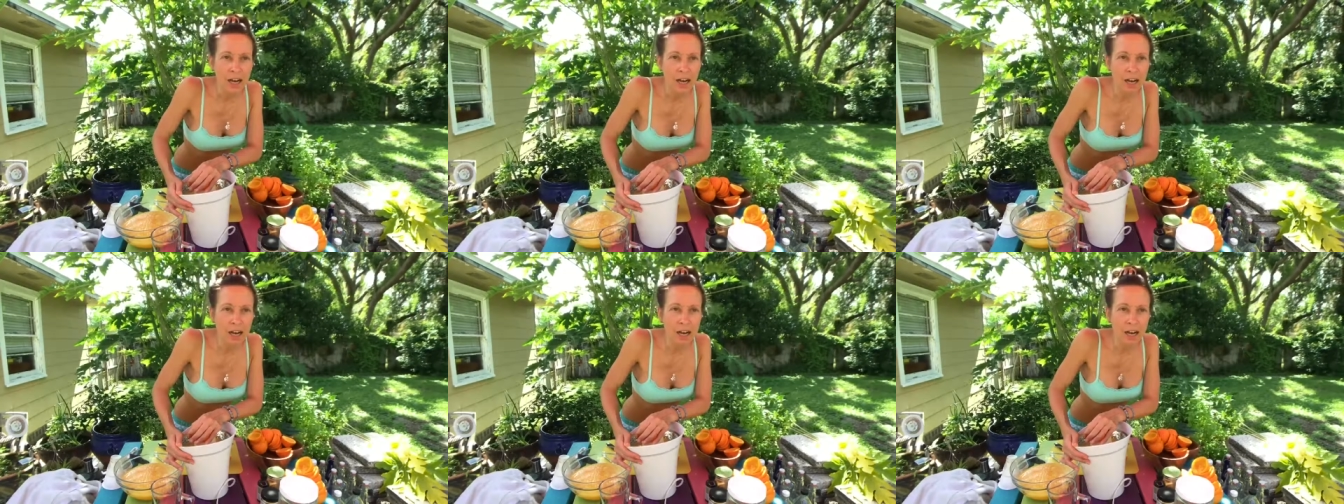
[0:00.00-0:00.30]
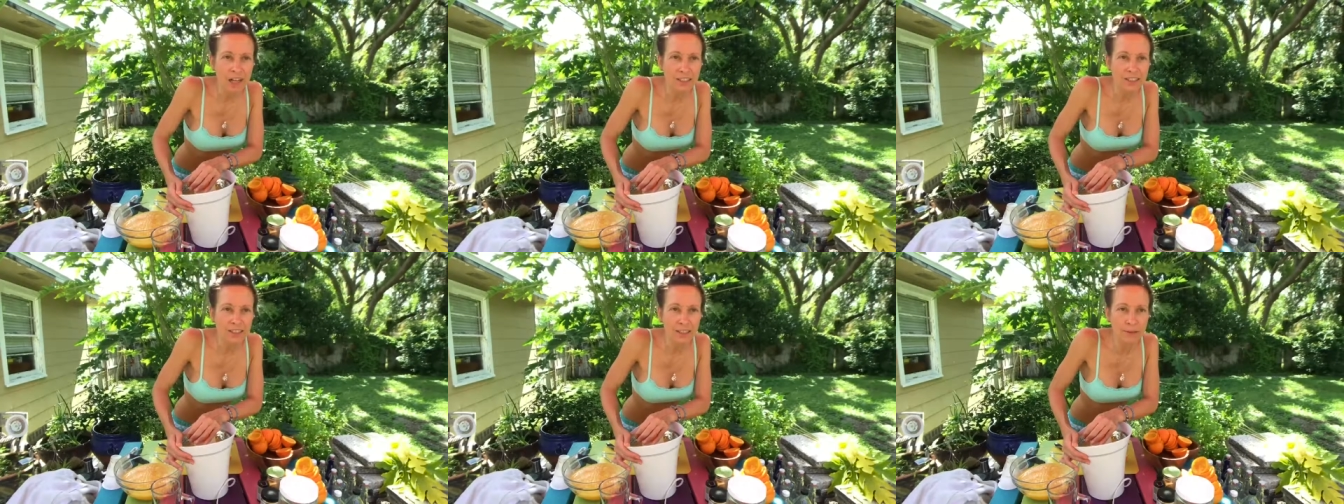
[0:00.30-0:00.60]

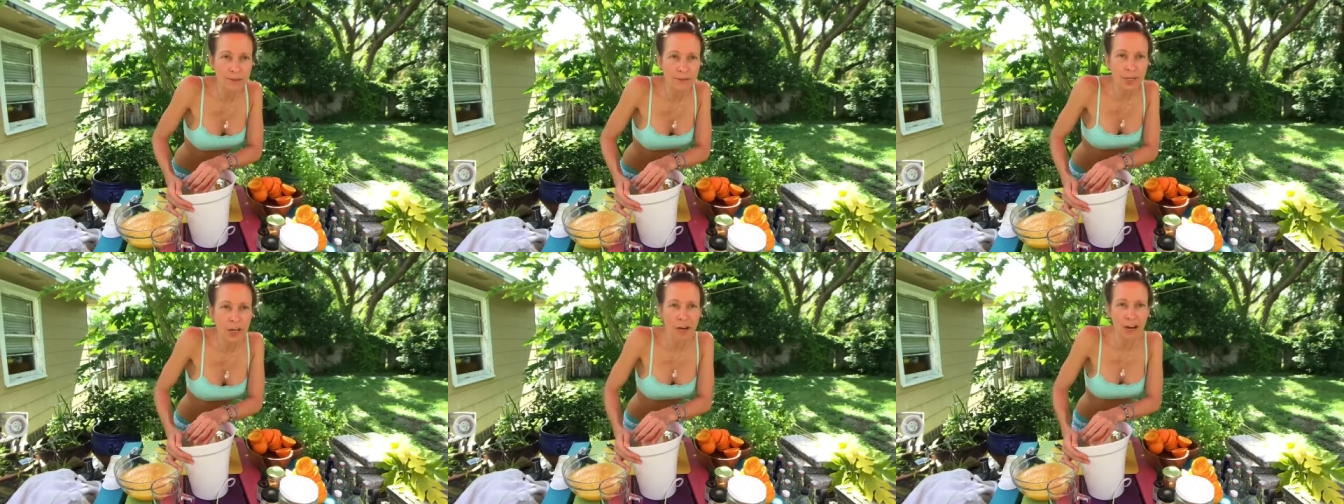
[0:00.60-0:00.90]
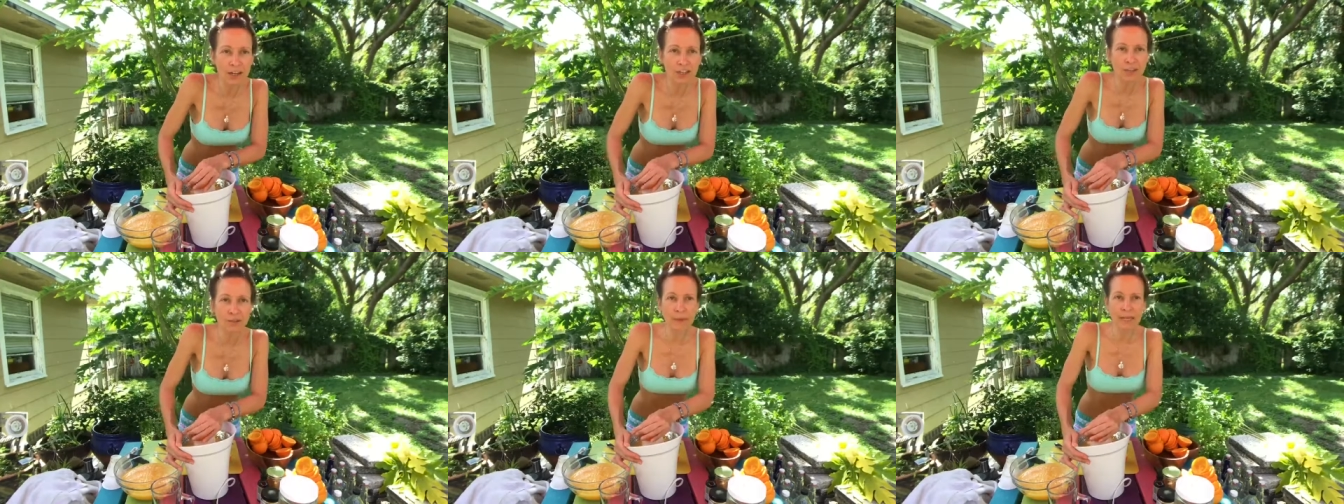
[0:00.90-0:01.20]
Awesome,
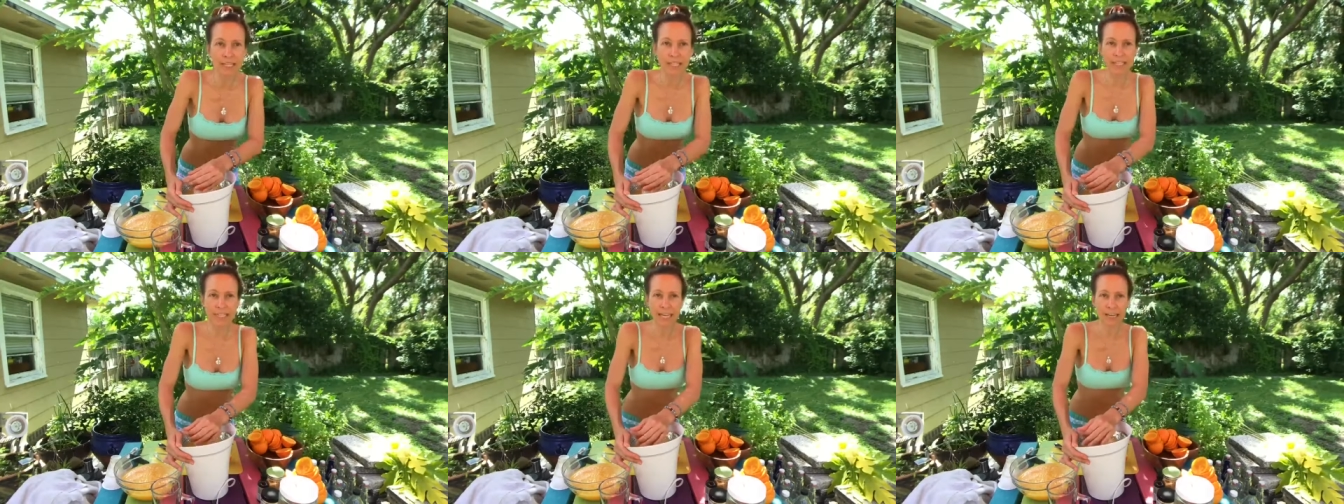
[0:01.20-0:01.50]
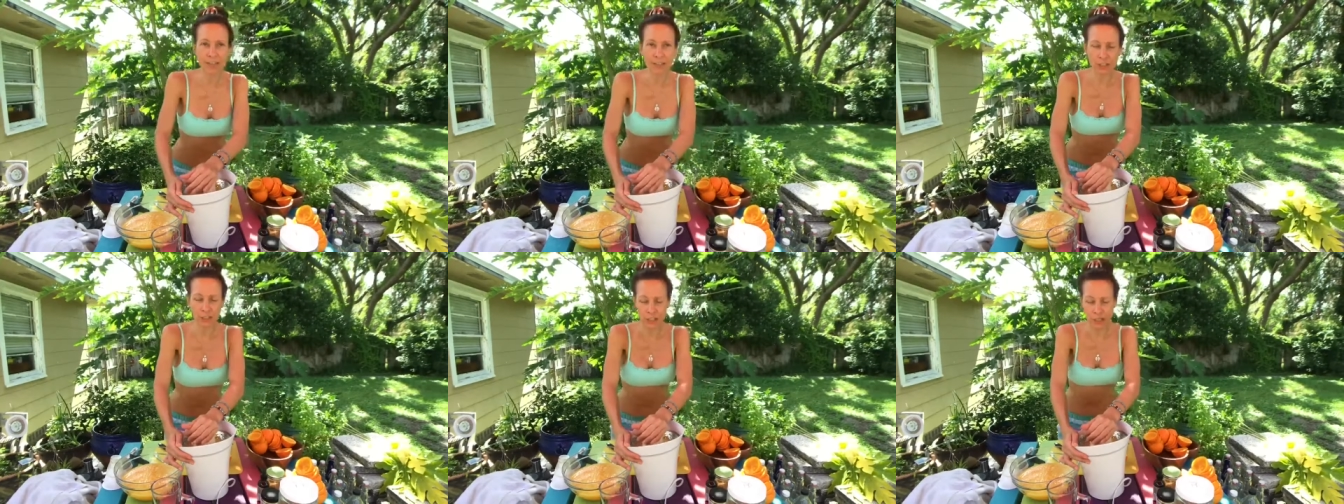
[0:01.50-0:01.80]
Carl's making
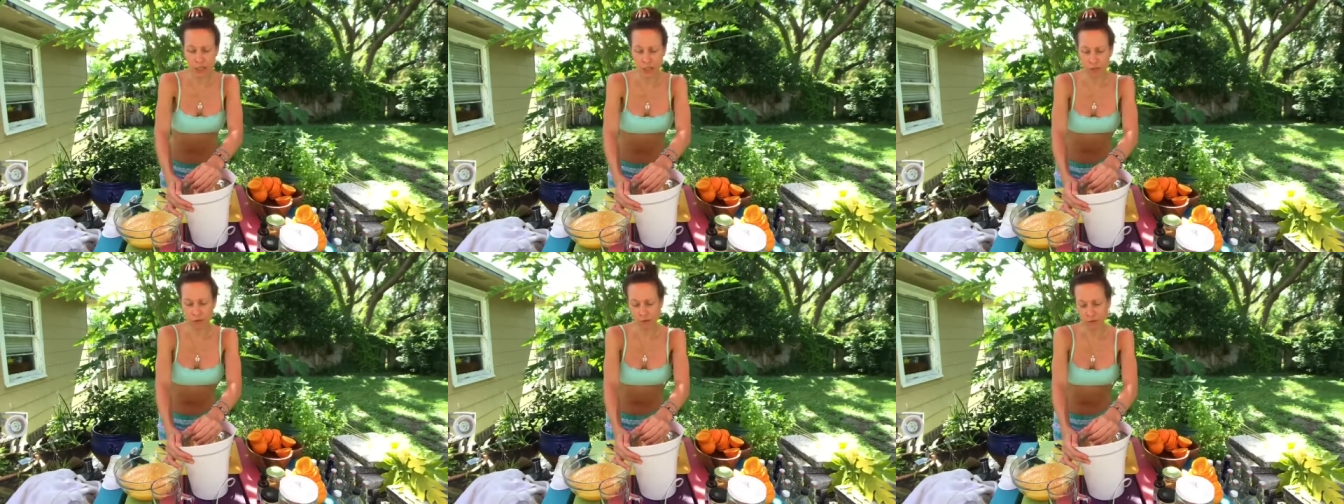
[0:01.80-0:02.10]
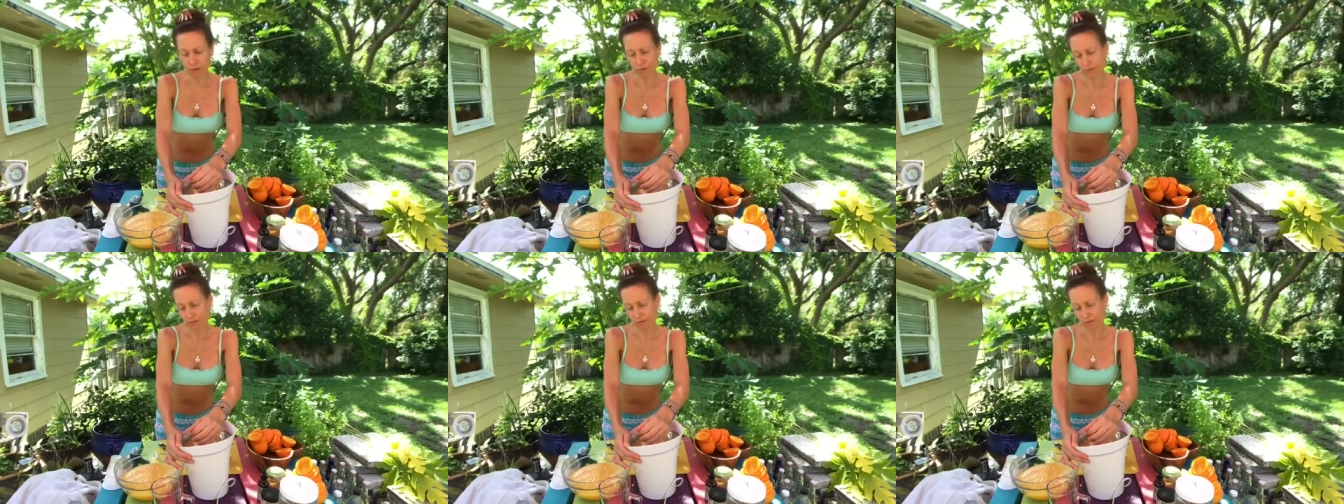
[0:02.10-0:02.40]
carrot
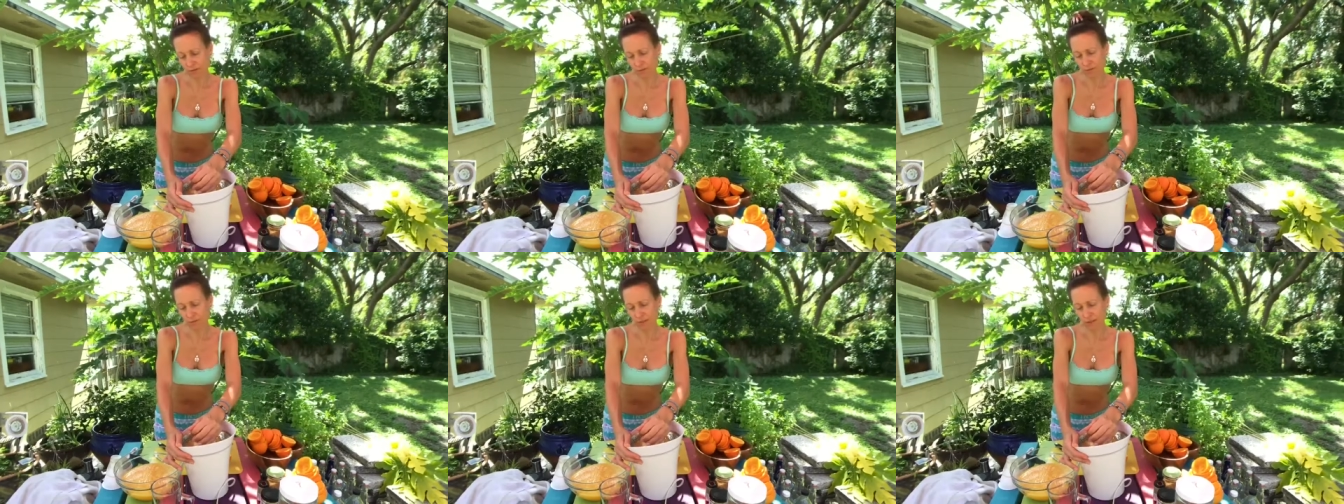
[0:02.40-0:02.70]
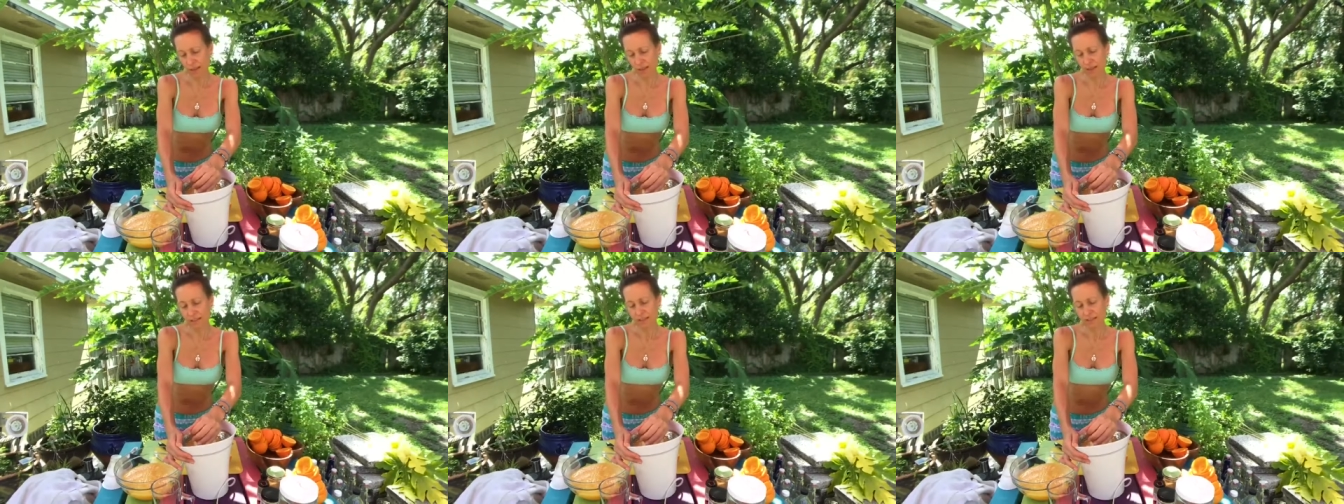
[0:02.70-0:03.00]
juice.
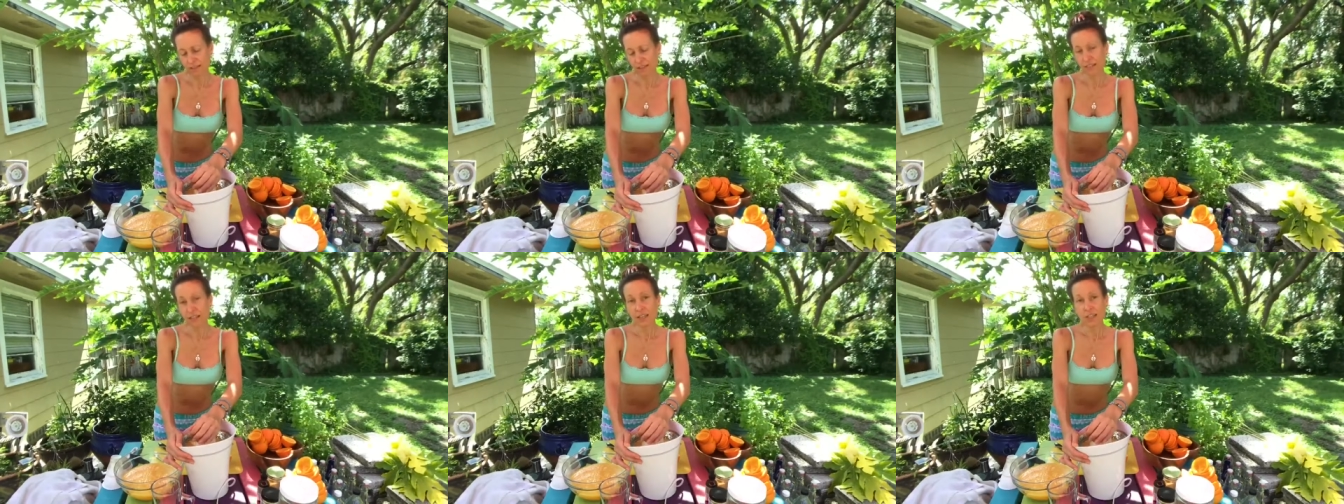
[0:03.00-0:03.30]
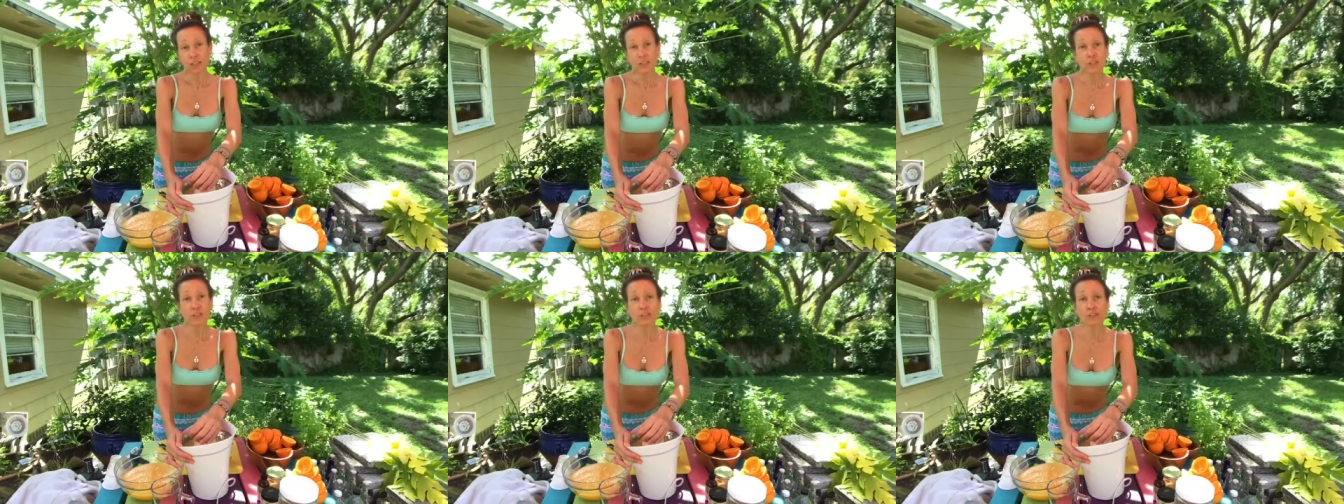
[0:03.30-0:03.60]

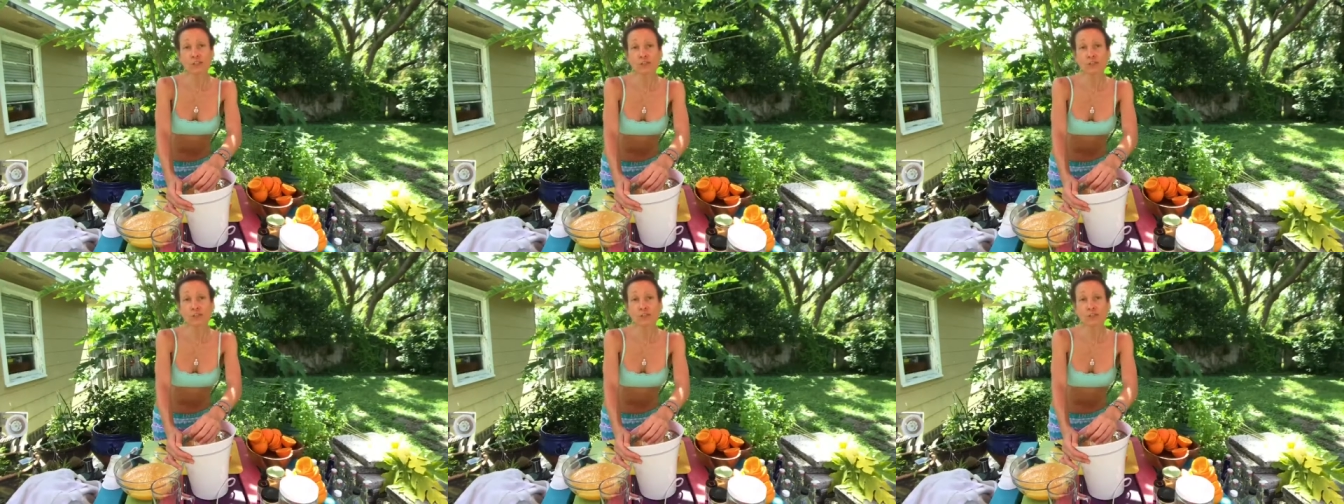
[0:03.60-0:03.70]
You can